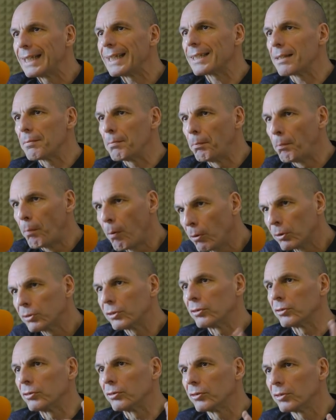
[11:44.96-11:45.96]
It is
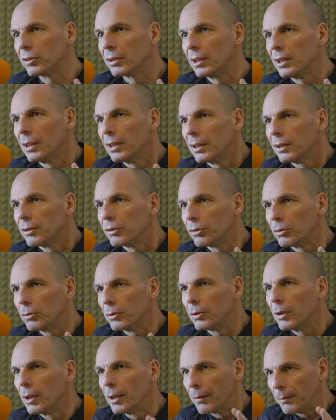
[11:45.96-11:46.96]
important
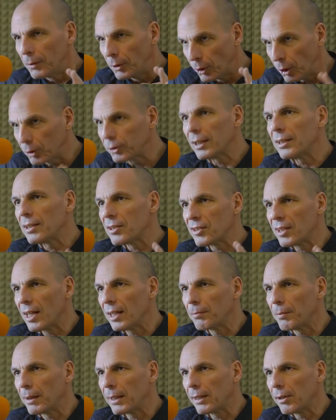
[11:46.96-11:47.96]
to not
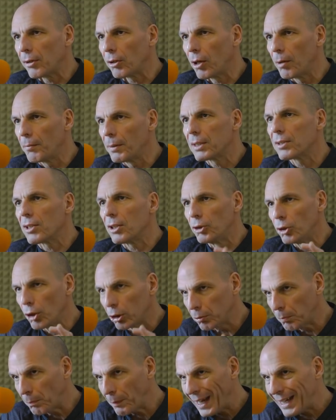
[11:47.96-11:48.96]
understand macroeconomics,
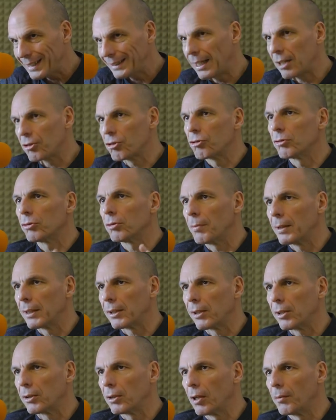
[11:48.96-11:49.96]
not to pay attention to
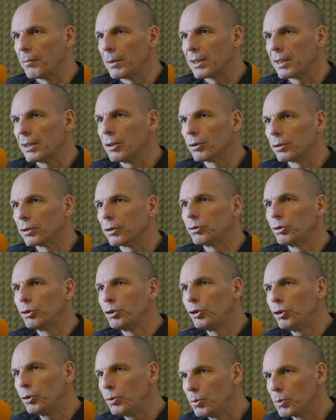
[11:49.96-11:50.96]
macroeconomics in order to
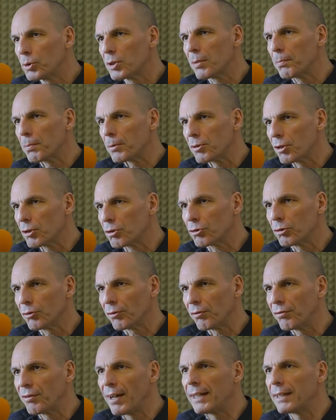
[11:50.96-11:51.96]
use the position of
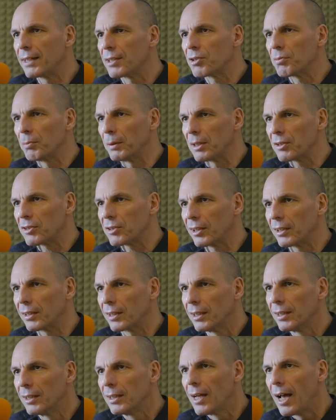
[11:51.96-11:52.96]
the finance
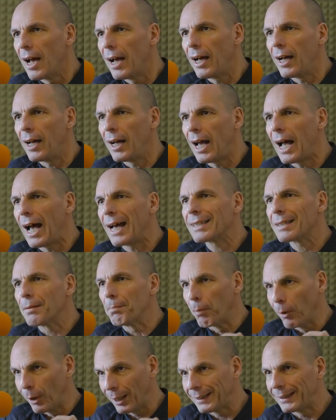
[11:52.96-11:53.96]
minister as a
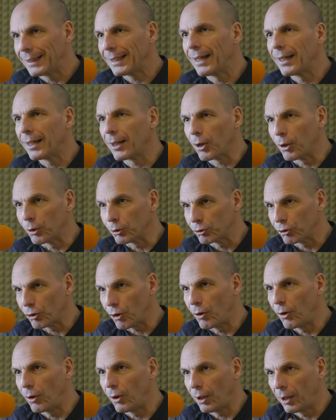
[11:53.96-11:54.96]
political
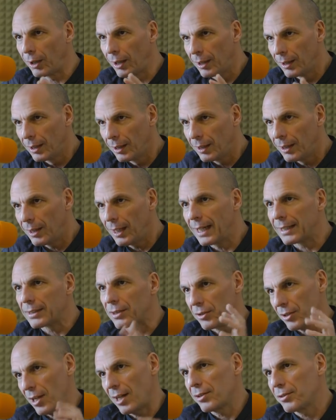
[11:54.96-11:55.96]
control
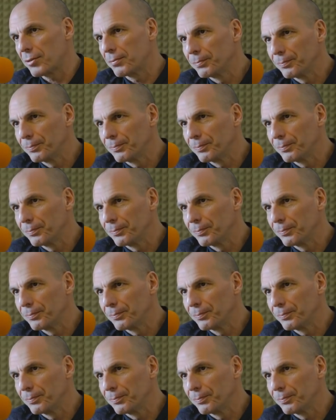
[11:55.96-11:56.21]
exercise.